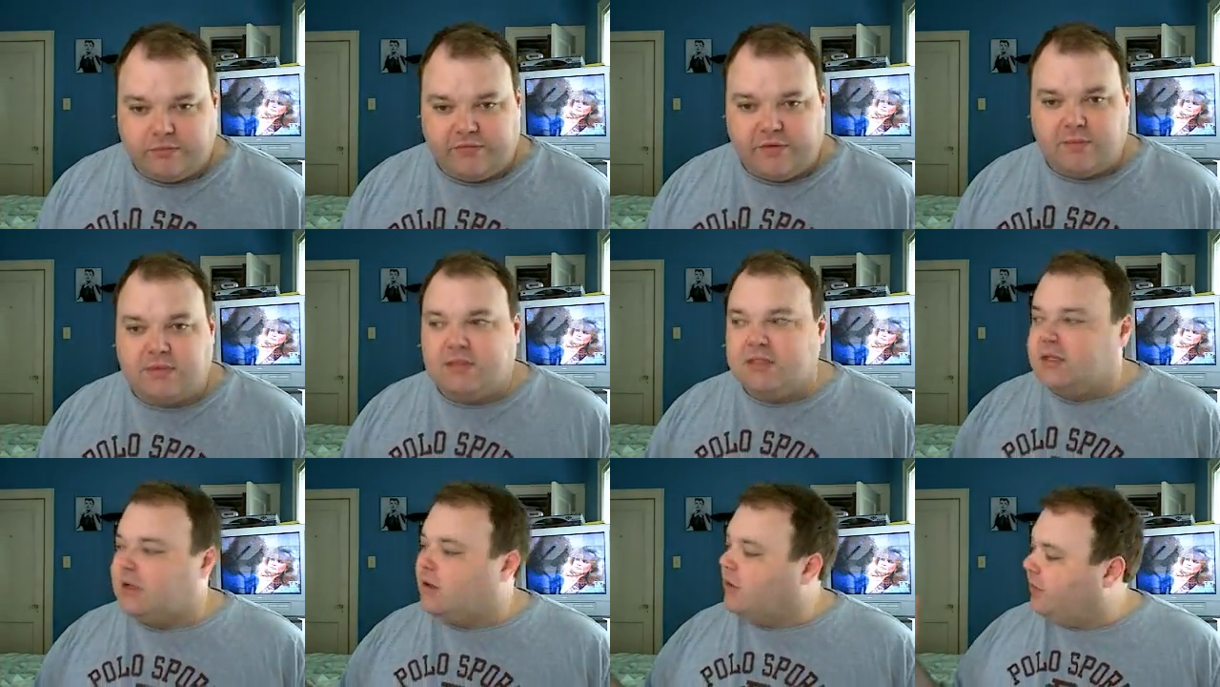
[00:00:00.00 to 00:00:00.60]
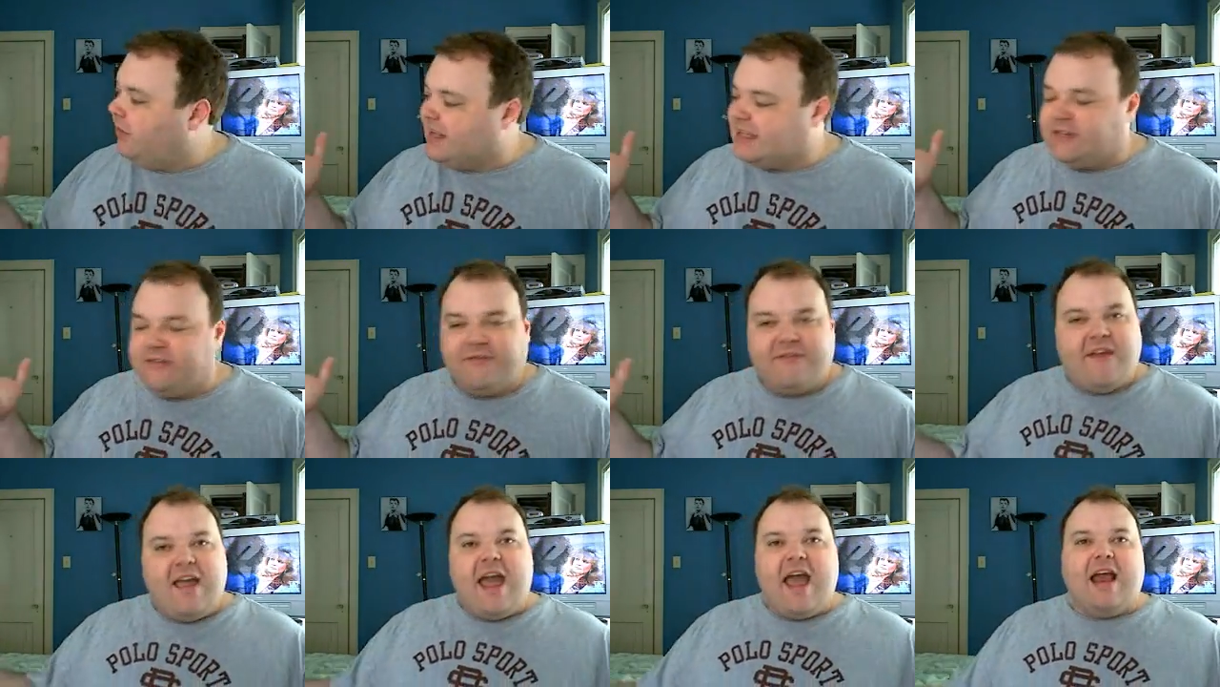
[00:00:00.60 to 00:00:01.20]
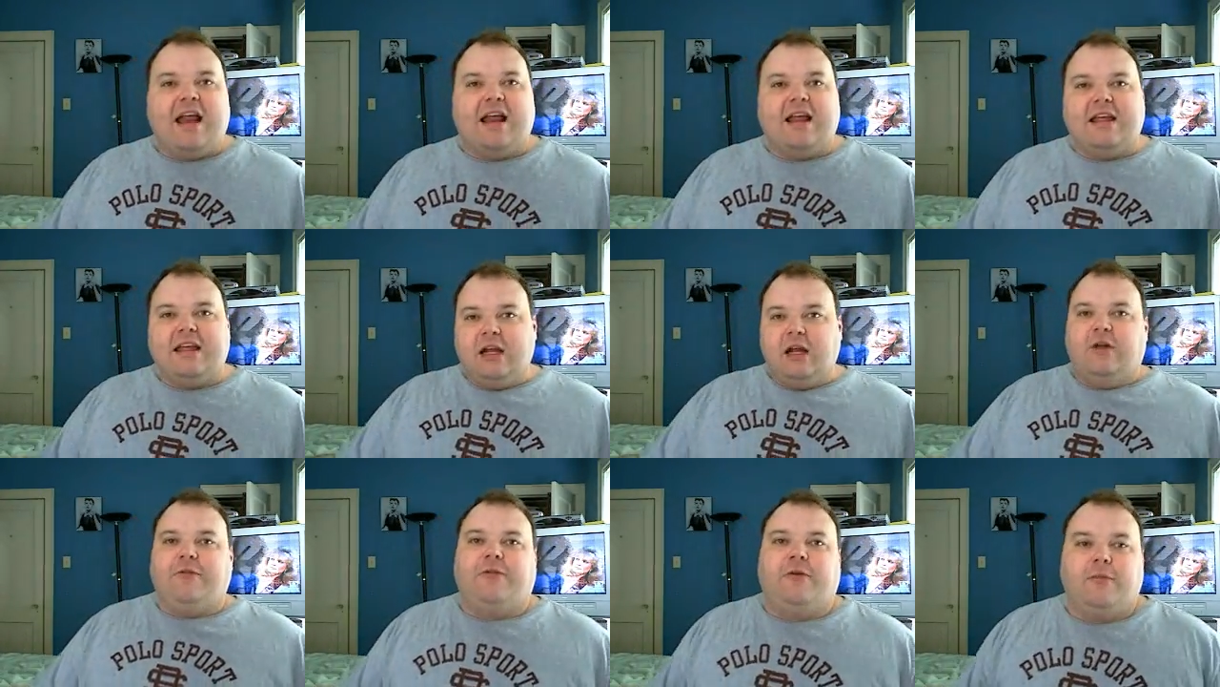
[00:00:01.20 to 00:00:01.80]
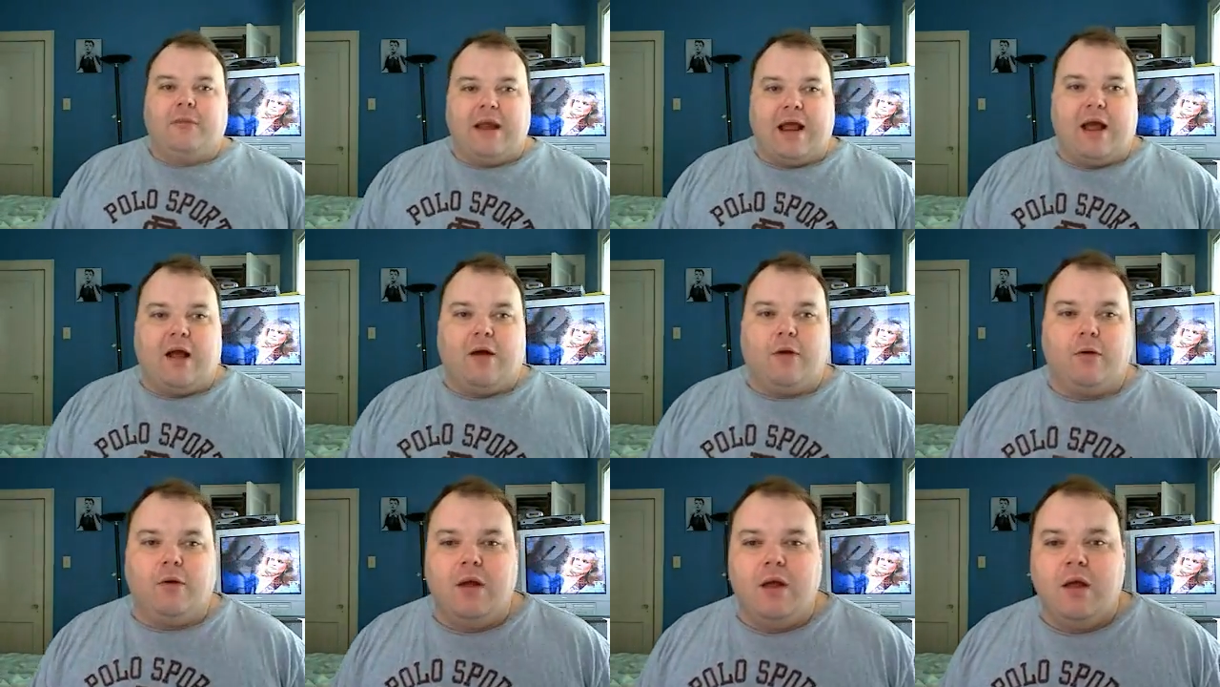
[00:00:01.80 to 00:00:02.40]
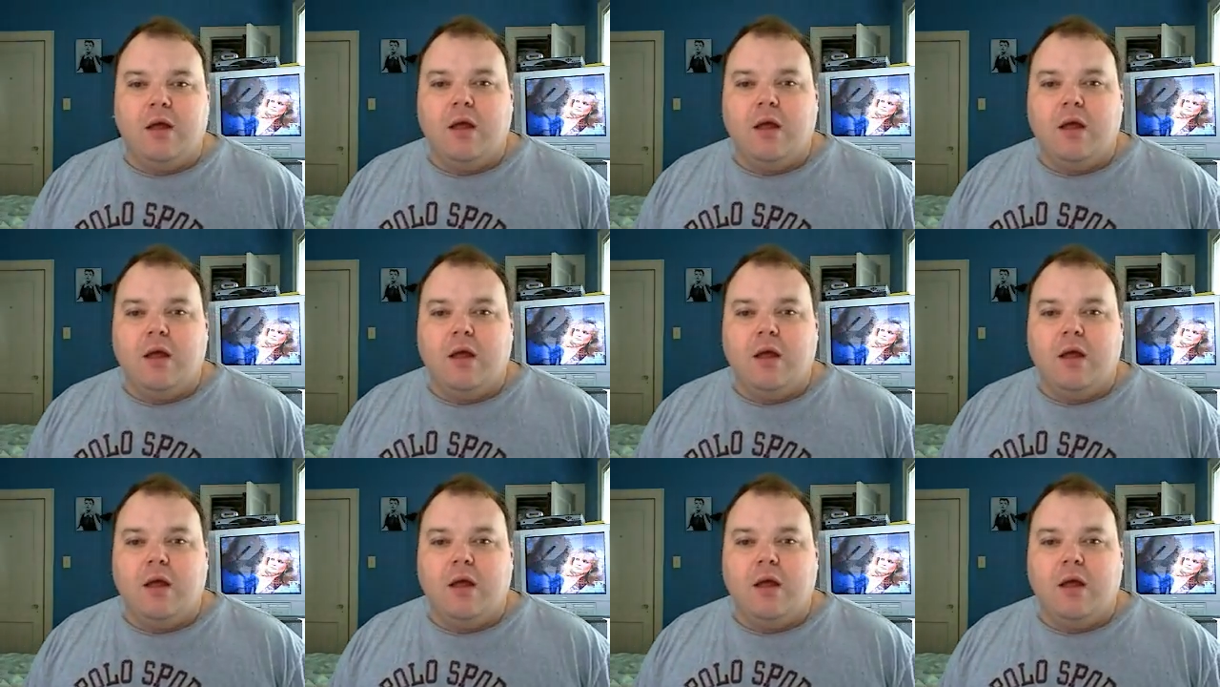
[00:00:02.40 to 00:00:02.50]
I'm still this fat a year from now.